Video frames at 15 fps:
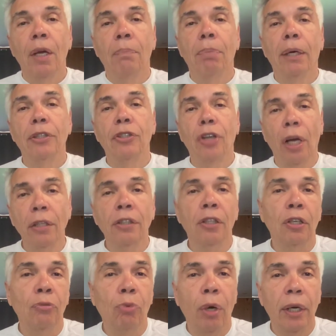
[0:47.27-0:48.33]
But
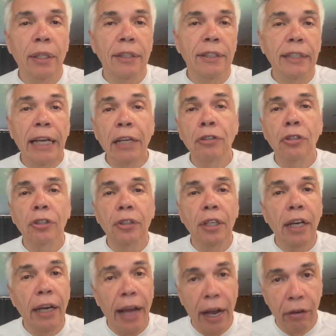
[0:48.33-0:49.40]
Johnson was interested
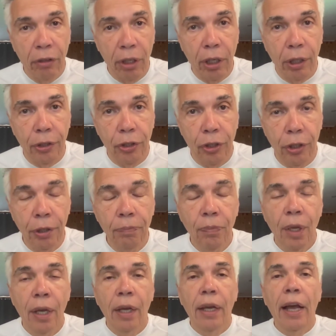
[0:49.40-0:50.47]
in agriculture,
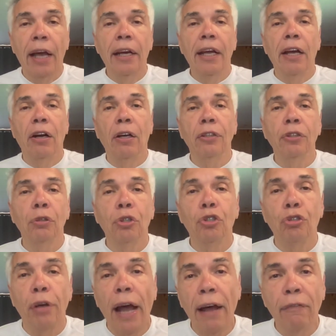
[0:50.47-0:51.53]
and he had also
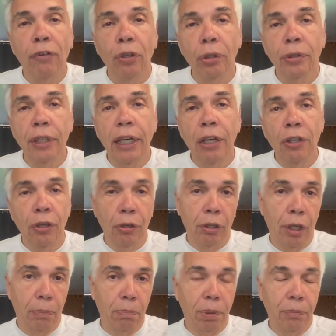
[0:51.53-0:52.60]
traveled in
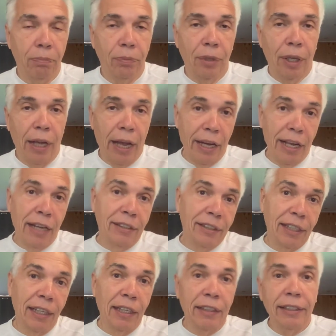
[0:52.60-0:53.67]
Europe, and he had
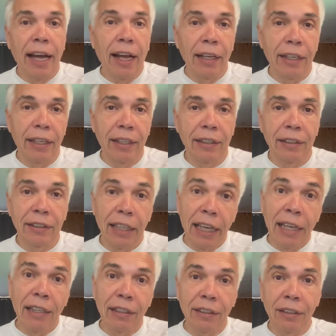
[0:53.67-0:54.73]
seen Italians
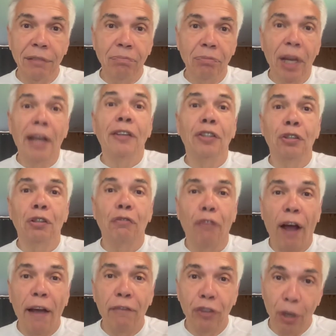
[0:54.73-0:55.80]
eat and
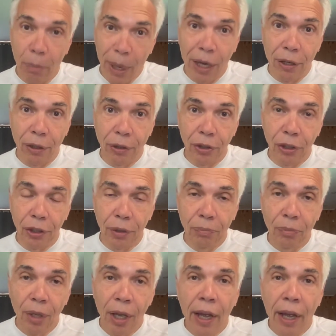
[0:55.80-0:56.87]
survive tomatoes.
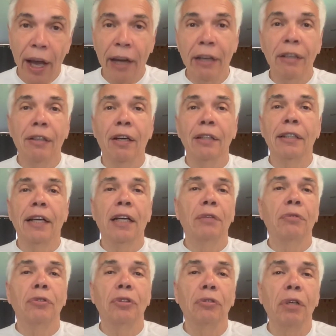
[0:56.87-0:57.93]
And he thought that
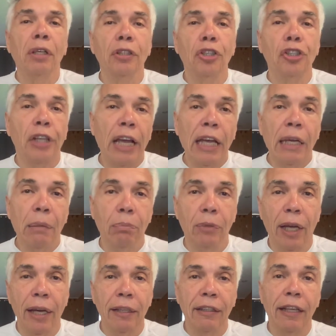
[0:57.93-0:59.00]
it was a real shame
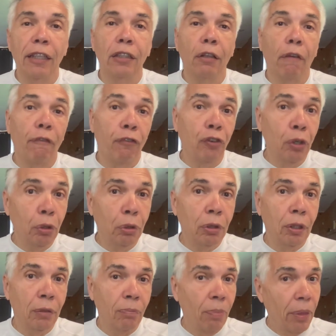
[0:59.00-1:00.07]
that this
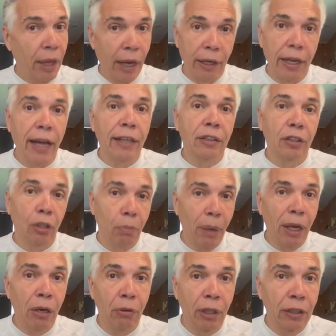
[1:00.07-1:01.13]
fruit, and yes,
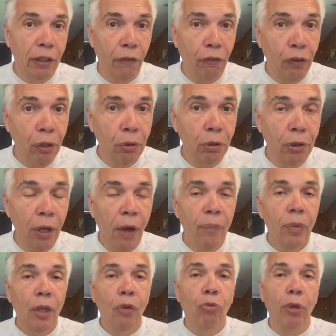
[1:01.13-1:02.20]
tomato is a fruit,
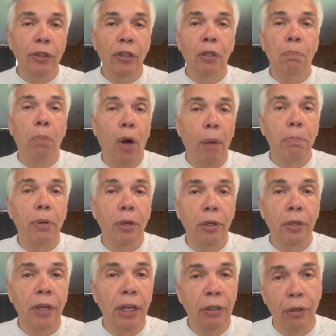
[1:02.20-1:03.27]
wasn't
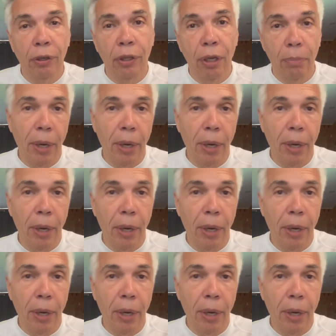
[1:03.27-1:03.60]
popular in North